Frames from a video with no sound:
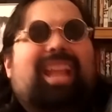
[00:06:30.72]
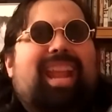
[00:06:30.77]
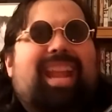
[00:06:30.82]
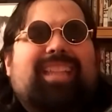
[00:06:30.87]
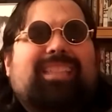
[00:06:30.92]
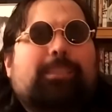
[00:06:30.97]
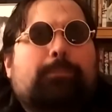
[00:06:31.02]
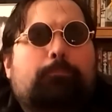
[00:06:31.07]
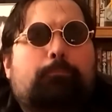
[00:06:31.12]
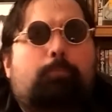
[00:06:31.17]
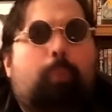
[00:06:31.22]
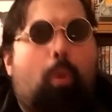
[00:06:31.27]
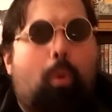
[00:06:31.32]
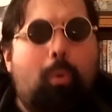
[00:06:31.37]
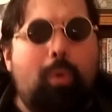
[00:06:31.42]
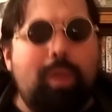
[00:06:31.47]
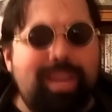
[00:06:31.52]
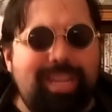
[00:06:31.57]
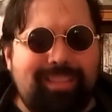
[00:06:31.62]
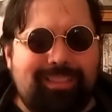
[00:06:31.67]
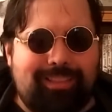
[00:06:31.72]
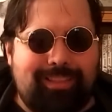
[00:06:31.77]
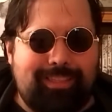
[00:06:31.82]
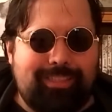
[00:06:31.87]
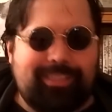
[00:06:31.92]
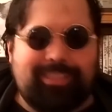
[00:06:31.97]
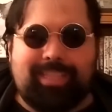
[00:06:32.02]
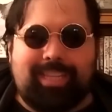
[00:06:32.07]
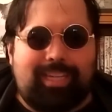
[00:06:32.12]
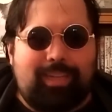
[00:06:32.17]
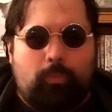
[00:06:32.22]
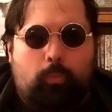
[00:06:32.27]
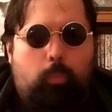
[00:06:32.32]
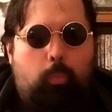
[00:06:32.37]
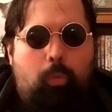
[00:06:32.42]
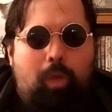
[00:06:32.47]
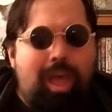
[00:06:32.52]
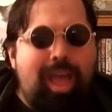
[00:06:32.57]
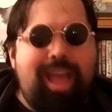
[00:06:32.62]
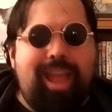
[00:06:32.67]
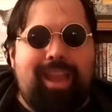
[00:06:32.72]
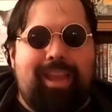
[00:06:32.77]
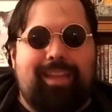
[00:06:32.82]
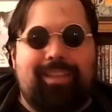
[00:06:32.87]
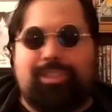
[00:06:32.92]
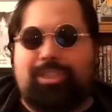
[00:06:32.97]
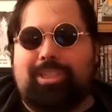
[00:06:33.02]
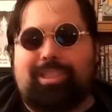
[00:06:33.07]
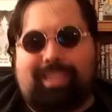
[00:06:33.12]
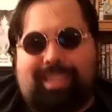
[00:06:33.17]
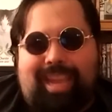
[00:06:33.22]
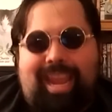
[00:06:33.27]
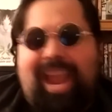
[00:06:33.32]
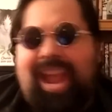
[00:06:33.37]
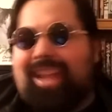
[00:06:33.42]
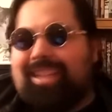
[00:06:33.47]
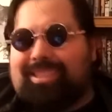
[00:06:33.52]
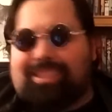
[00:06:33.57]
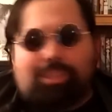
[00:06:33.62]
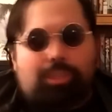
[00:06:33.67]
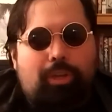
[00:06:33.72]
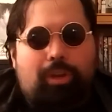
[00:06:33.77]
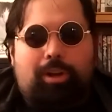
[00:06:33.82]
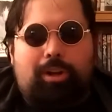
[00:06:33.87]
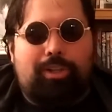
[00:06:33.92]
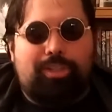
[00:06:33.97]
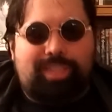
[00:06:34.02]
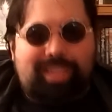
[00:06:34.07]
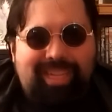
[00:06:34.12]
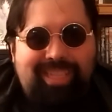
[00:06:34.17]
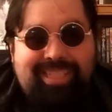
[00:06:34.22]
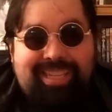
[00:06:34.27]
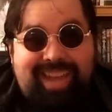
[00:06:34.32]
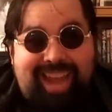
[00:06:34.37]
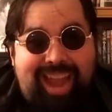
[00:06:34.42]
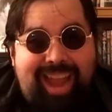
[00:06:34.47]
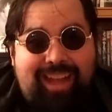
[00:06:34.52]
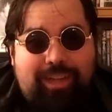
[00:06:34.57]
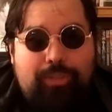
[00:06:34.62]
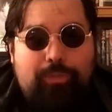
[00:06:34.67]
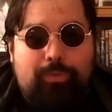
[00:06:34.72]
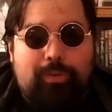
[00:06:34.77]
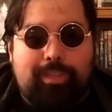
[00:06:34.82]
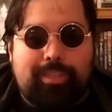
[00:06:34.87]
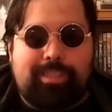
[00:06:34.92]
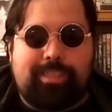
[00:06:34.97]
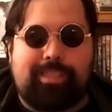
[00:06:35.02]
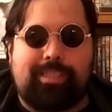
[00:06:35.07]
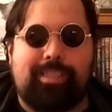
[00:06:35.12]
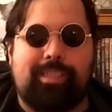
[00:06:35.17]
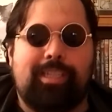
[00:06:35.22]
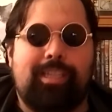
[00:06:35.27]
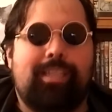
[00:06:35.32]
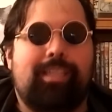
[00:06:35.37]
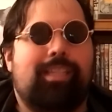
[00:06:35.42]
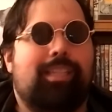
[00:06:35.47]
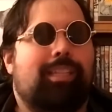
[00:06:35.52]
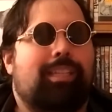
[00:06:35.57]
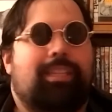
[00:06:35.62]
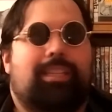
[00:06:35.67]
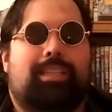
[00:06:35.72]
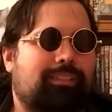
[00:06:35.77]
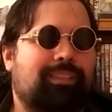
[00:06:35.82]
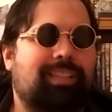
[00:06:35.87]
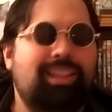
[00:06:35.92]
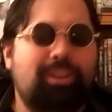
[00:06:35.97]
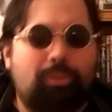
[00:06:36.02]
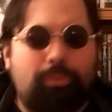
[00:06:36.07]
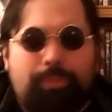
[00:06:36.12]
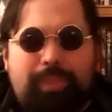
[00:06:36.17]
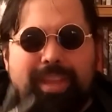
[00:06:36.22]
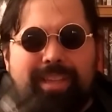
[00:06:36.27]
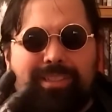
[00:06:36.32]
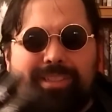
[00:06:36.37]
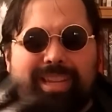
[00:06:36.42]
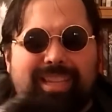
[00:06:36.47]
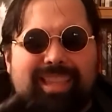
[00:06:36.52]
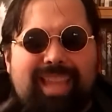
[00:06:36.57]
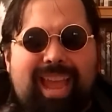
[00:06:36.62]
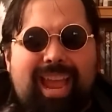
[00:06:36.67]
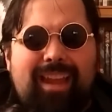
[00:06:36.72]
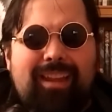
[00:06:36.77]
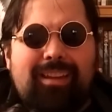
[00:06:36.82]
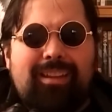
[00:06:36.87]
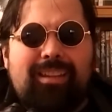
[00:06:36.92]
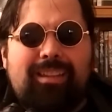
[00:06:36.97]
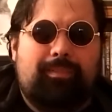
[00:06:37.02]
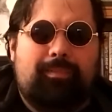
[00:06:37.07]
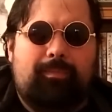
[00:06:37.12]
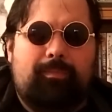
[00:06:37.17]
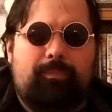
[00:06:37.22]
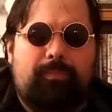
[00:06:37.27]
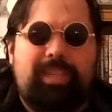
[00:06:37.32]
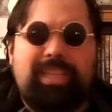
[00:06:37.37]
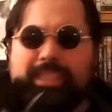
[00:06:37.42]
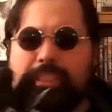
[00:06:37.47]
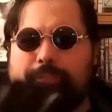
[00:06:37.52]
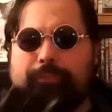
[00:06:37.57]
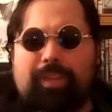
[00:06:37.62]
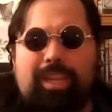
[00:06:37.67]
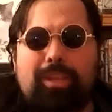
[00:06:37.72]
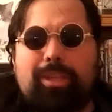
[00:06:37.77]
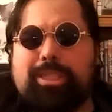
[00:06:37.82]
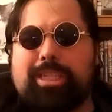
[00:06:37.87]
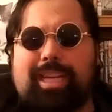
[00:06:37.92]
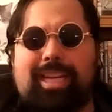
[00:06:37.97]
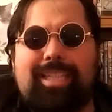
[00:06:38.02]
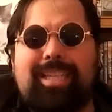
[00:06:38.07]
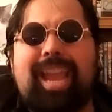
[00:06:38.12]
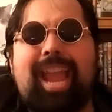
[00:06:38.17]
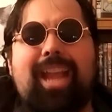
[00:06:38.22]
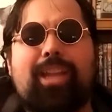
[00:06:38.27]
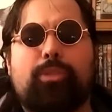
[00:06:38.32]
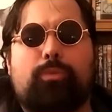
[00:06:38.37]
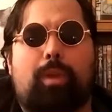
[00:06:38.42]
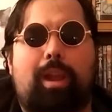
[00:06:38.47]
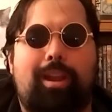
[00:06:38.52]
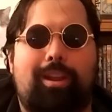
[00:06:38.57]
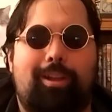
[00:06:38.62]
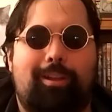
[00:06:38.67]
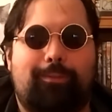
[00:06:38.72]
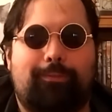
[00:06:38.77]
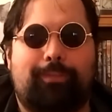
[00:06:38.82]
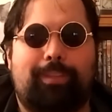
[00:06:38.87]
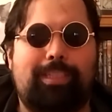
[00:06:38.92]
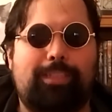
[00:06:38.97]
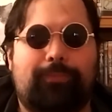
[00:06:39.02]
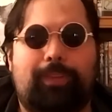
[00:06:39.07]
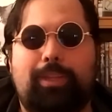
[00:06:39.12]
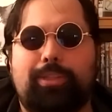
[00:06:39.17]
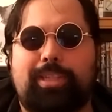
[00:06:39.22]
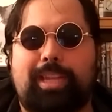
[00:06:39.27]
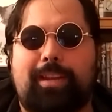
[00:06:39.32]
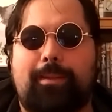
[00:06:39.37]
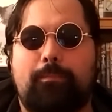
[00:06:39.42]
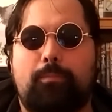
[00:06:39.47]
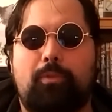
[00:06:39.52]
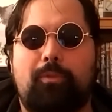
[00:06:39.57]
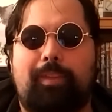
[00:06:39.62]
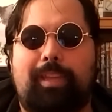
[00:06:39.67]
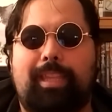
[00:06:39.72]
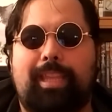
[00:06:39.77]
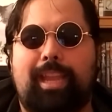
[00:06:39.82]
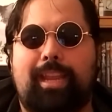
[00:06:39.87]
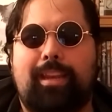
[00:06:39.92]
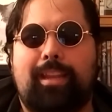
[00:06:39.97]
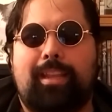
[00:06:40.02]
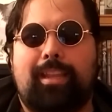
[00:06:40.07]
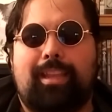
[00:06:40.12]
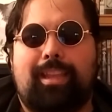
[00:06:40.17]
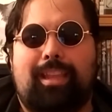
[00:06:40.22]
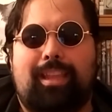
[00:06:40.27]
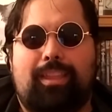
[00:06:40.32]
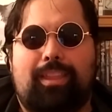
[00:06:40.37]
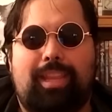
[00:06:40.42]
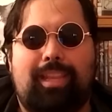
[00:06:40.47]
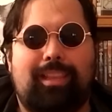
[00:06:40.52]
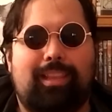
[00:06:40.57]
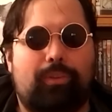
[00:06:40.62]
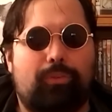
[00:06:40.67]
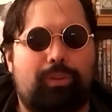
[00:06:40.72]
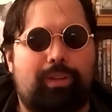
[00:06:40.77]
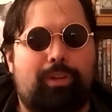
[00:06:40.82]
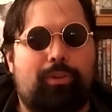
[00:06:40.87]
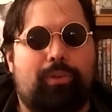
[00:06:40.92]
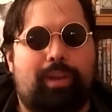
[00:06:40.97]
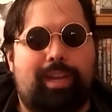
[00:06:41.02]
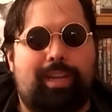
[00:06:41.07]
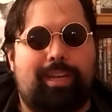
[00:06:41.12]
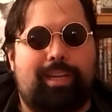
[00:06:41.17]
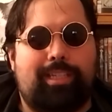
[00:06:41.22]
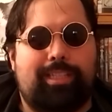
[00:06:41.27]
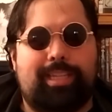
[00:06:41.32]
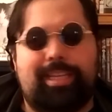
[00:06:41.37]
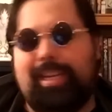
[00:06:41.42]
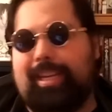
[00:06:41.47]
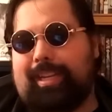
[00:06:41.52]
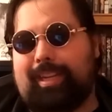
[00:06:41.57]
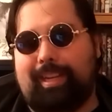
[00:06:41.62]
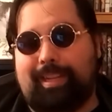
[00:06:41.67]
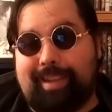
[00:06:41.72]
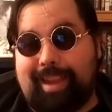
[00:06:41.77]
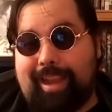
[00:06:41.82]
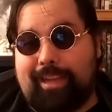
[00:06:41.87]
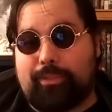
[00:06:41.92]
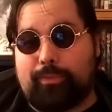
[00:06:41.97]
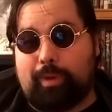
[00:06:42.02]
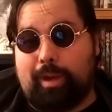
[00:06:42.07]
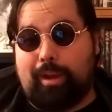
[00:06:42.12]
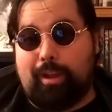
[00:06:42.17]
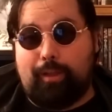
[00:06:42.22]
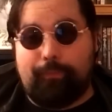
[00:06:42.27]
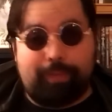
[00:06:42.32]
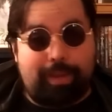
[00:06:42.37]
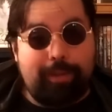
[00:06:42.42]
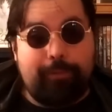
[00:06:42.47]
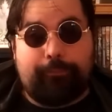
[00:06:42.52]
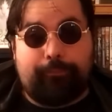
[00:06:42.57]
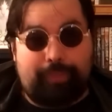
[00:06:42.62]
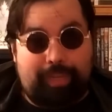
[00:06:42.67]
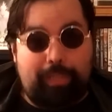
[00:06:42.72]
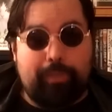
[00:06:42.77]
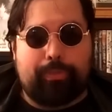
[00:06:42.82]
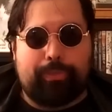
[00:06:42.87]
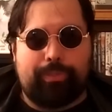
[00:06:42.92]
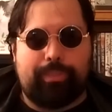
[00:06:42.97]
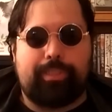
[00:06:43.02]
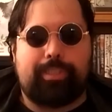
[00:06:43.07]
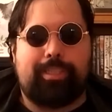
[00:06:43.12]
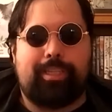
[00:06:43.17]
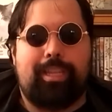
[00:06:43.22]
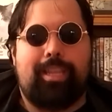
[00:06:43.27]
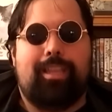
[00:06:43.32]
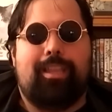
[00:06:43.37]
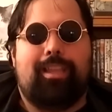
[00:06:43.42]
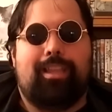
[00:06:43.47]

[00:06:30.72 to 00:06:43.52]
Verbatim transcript: it's pointless. Like why? Just cast her. She's an actress. Little things like that. This feels like a tax write-off. This feels like a movie that they literally created because they needed a tax write-off and it feels